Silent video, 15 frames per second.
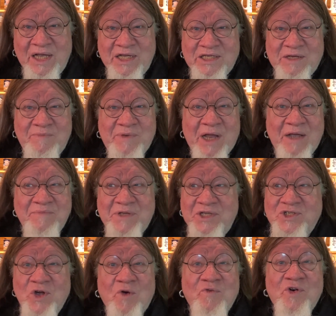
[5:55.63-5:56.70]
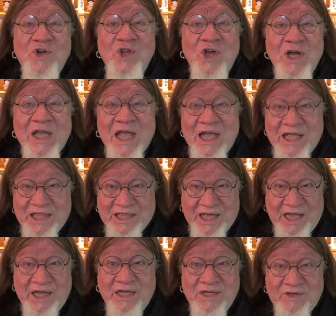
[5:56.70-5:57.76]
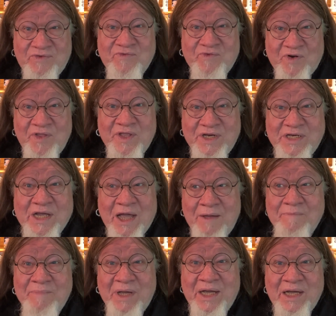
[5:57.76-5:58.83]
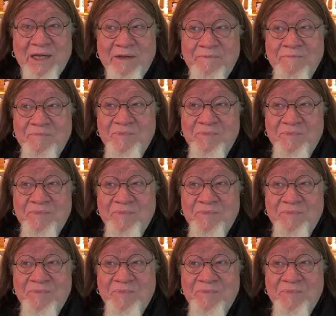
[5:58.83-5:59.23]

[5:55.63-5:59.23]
Sometimes it's overlooking things for the time being.